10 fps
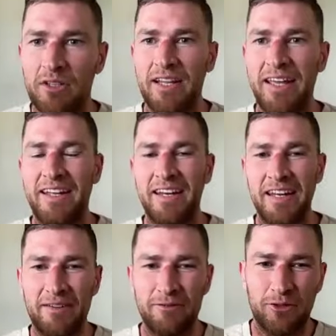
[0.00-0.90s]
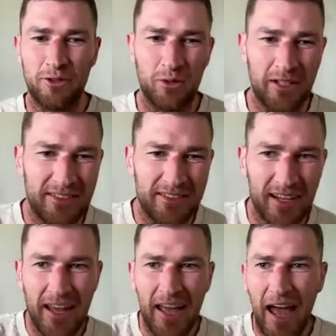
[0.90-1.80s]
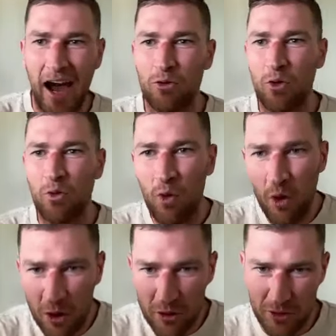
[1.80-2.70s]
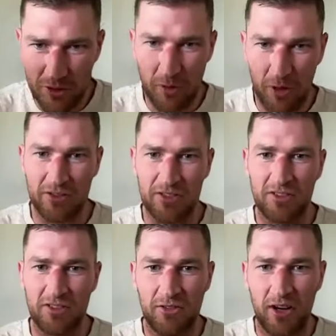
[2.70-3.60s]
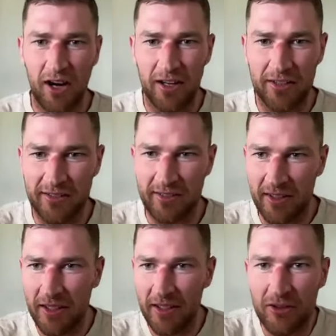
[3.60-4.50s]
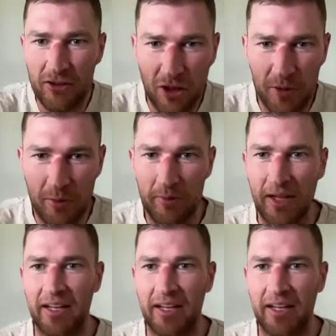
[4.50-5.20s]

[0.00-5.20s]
They can influence our reward responses as far as uh, dopamine.